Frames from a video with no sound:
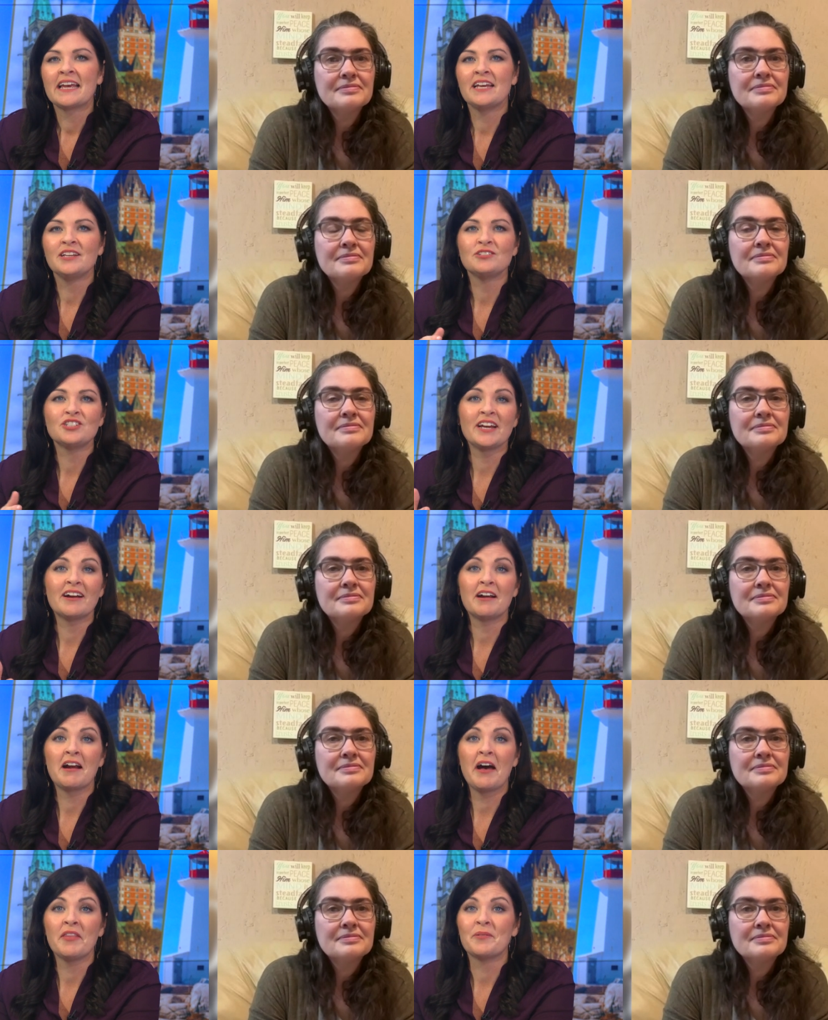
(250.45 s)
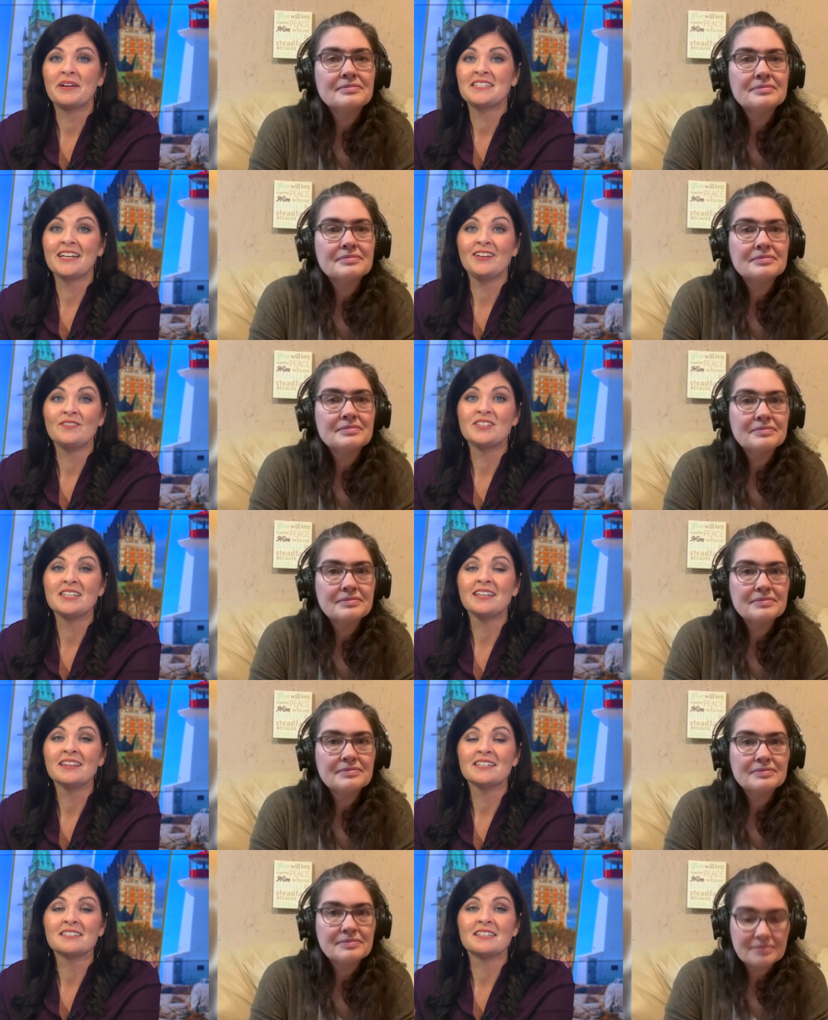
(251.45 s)
Speaker 1: can you share other ways that you've
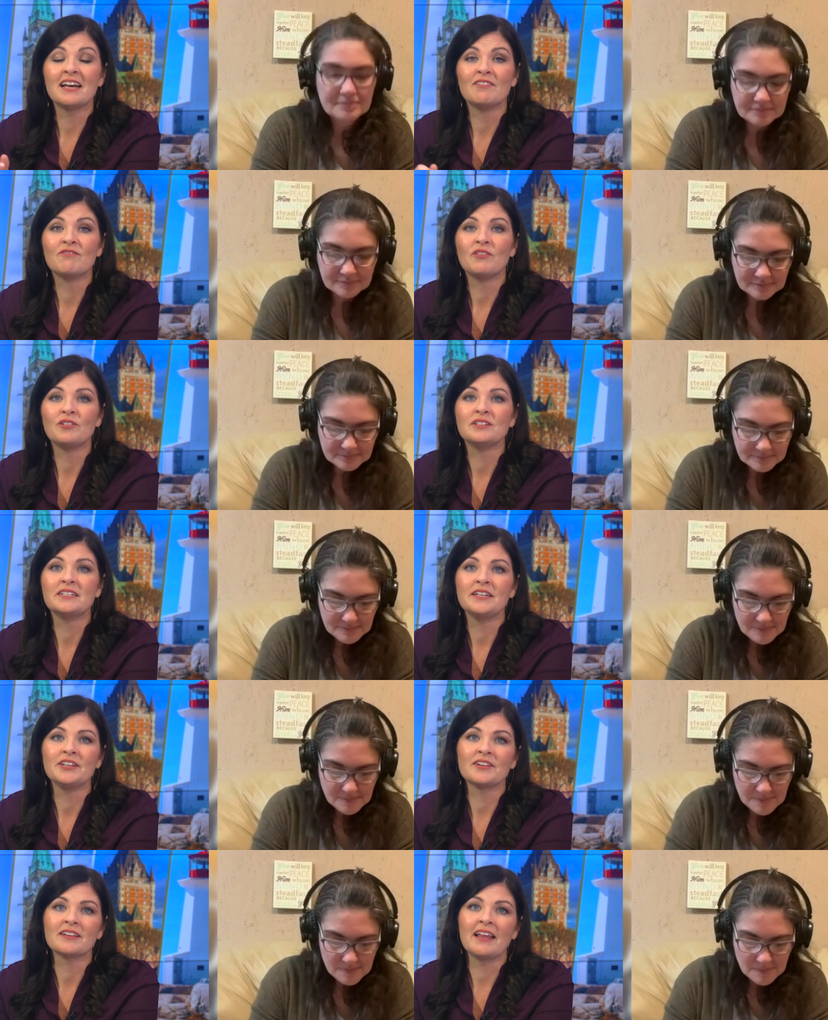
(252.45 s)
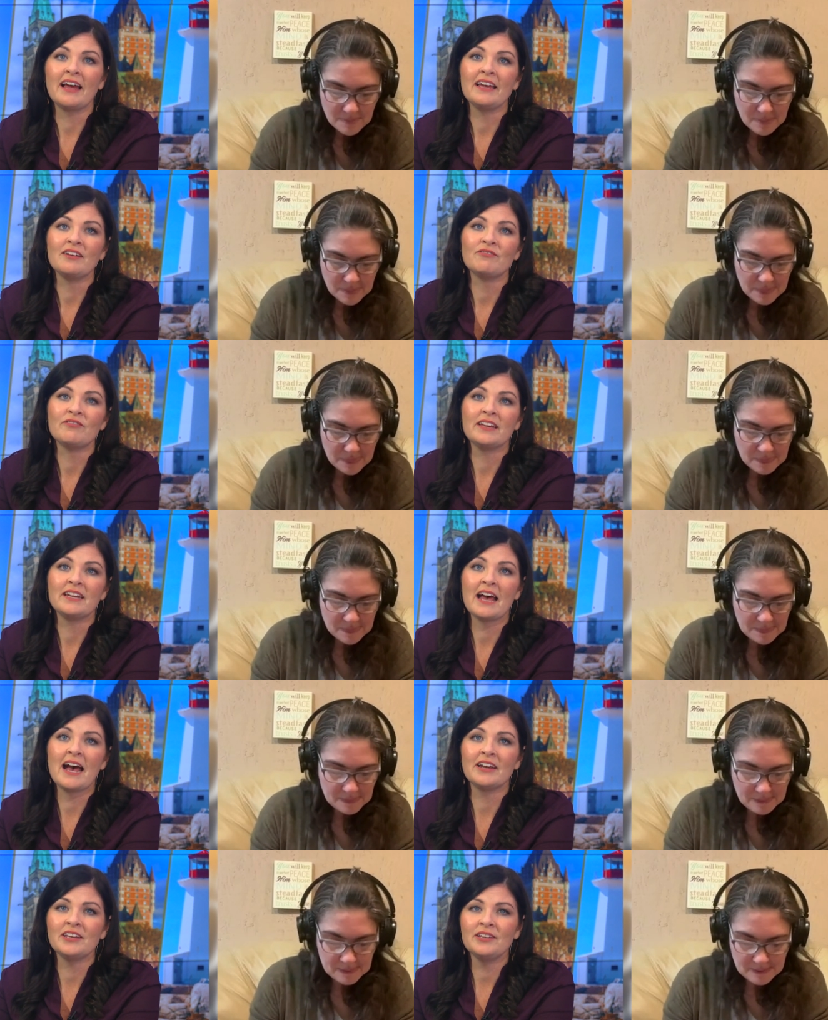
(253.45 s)
seen this unfold in your life and
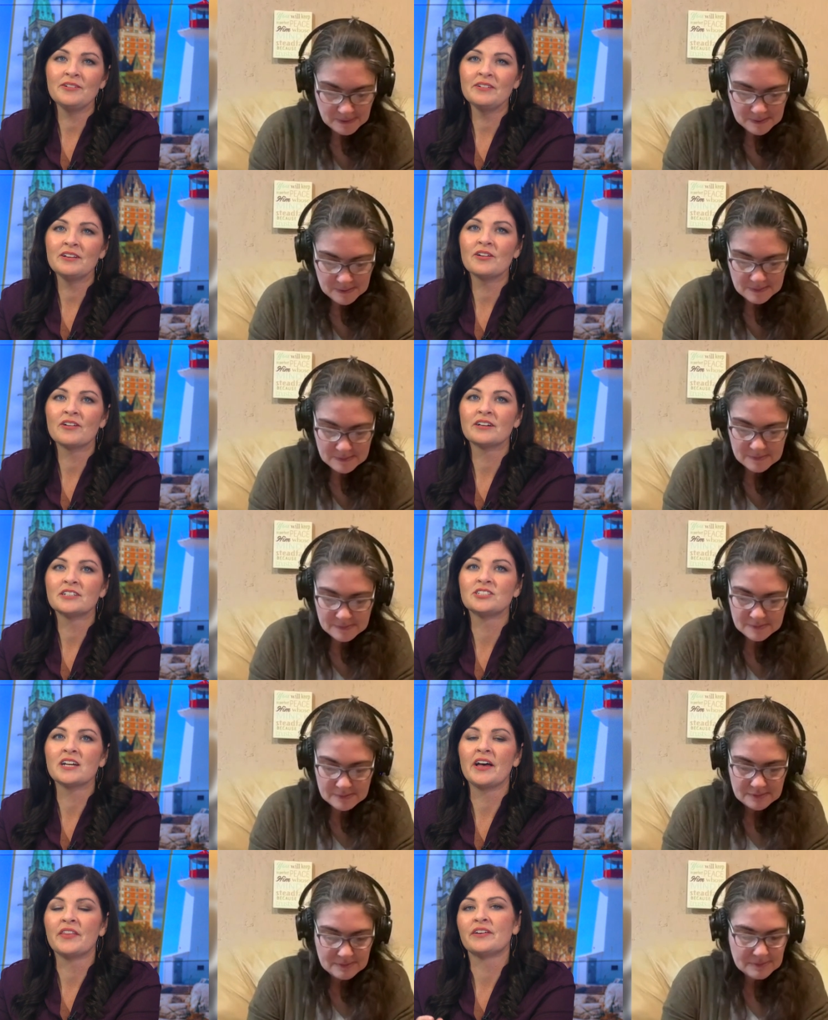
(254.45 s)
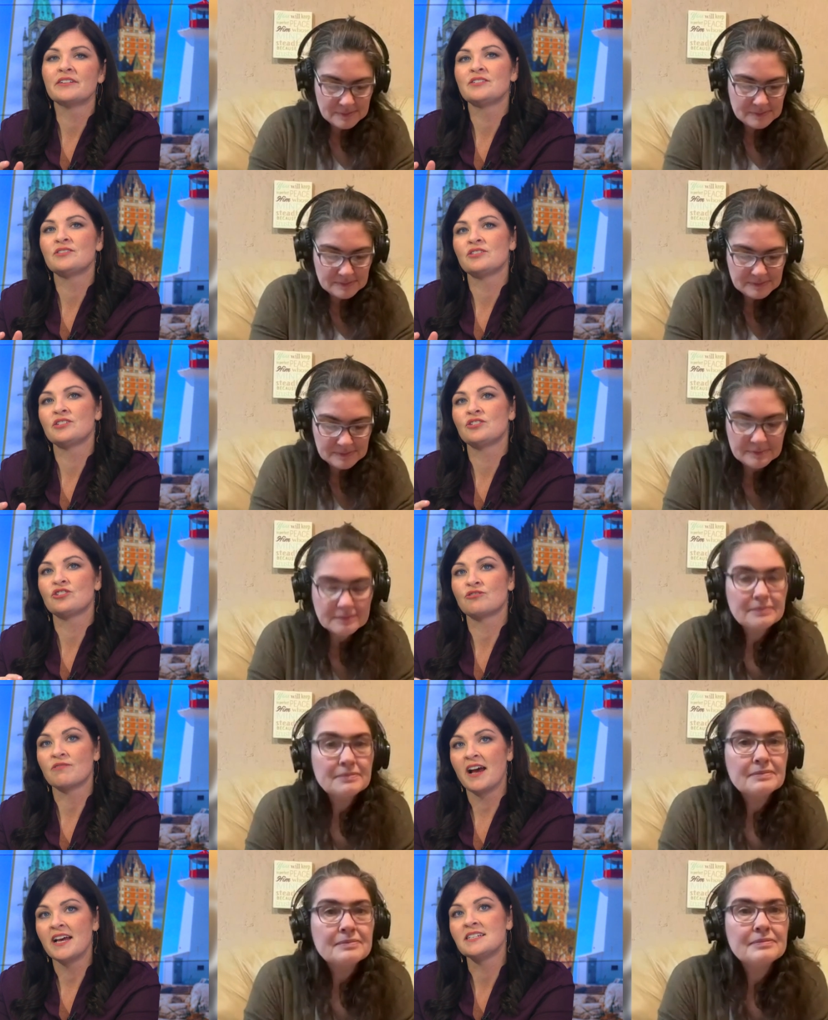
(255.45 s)
how do you encourage others to
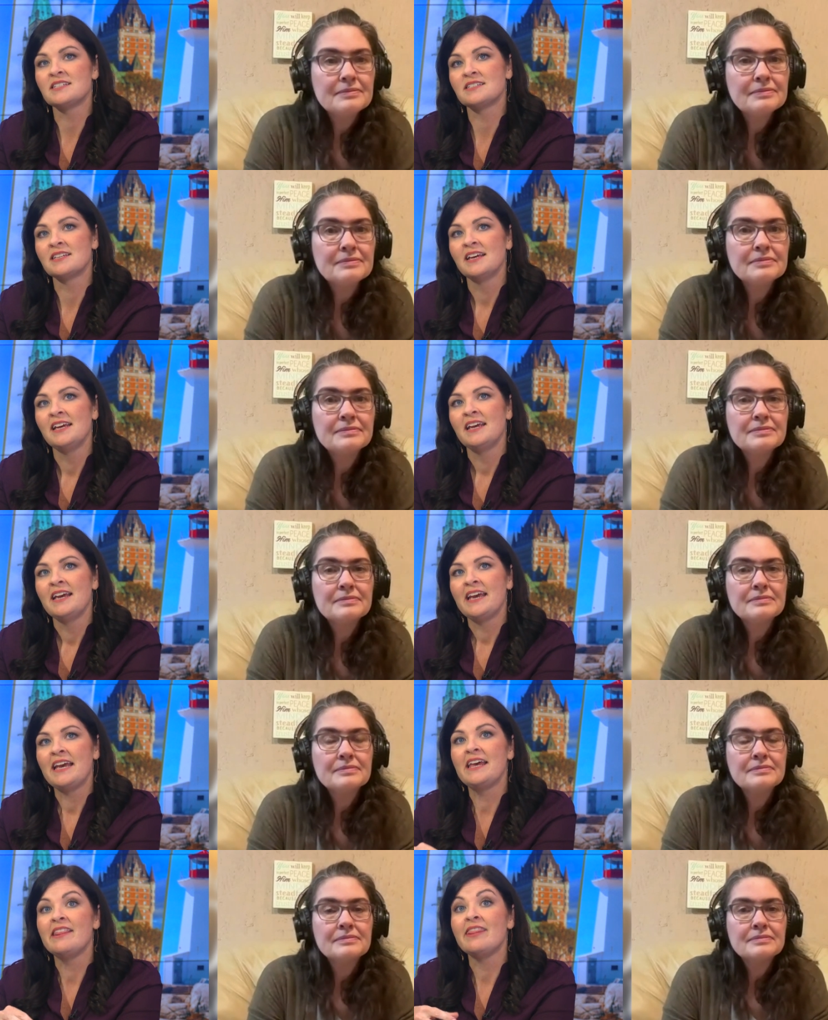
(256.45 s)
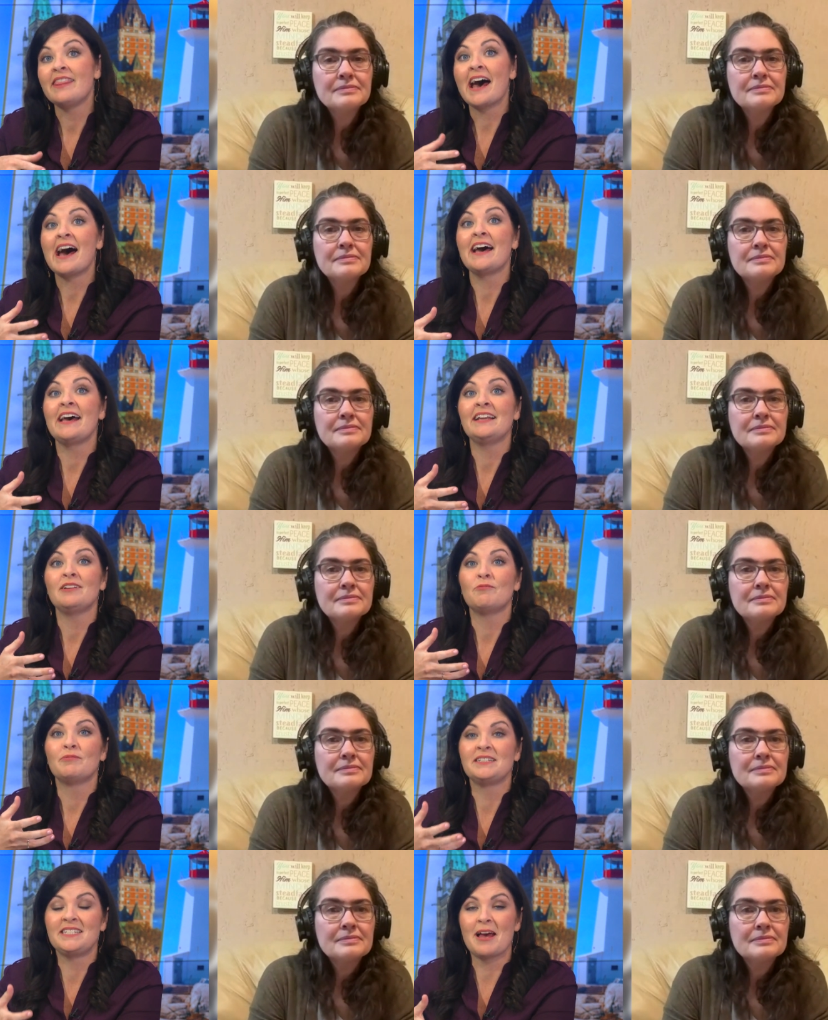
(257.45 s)
trust in that
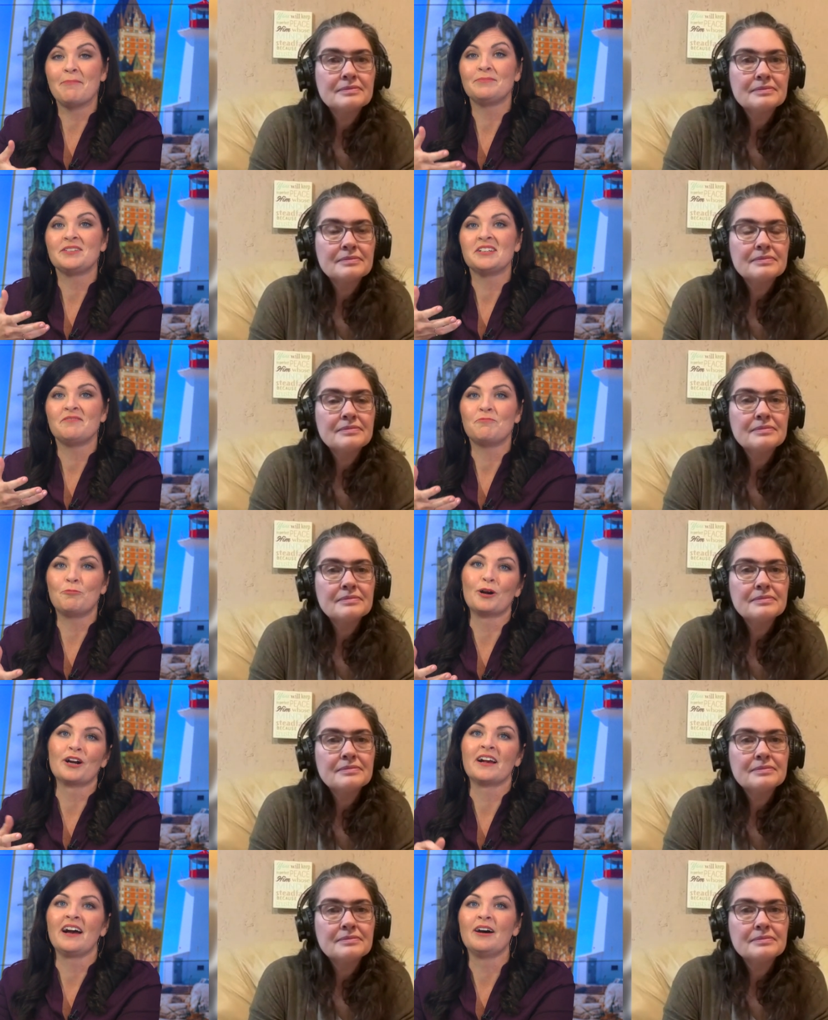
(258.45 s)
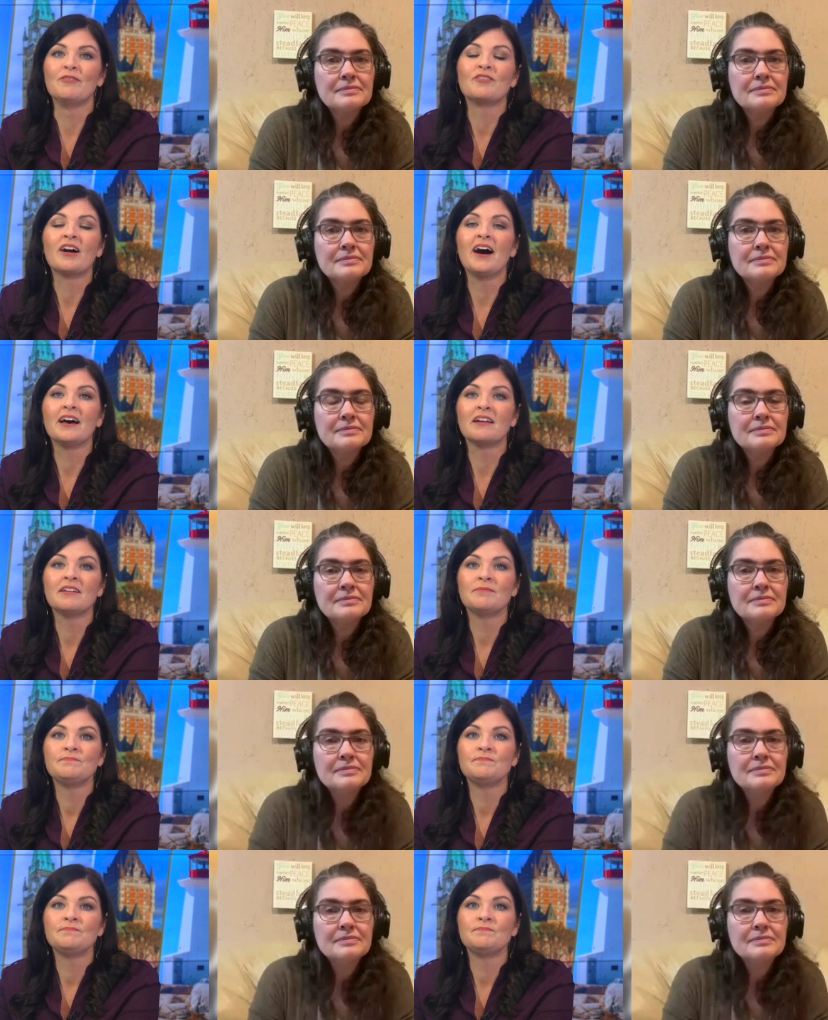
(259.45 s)
redemptive work of God?